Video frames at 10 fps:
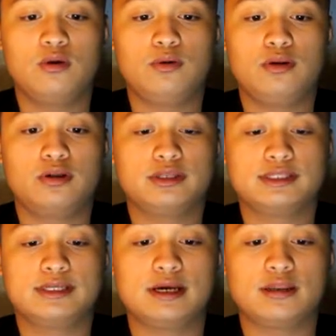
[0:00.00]
you
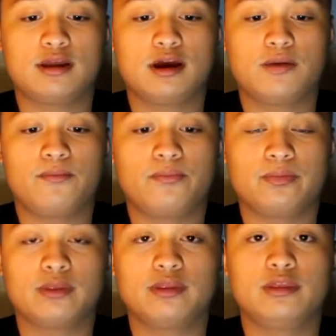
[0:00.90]
notice that
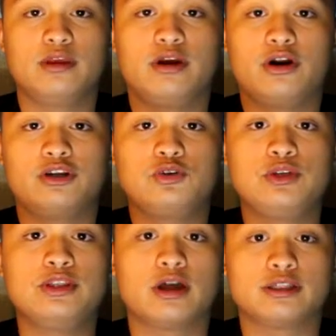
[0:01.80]
there are
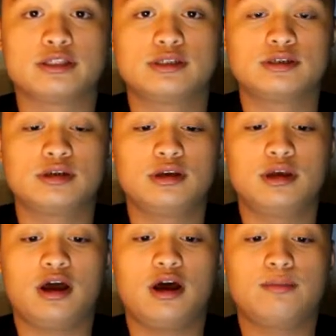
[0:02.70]
3 dots.
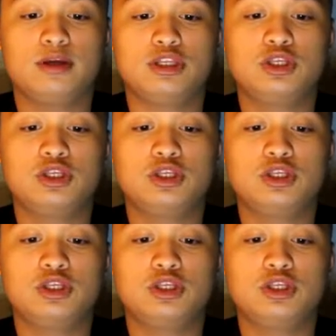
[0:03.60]
It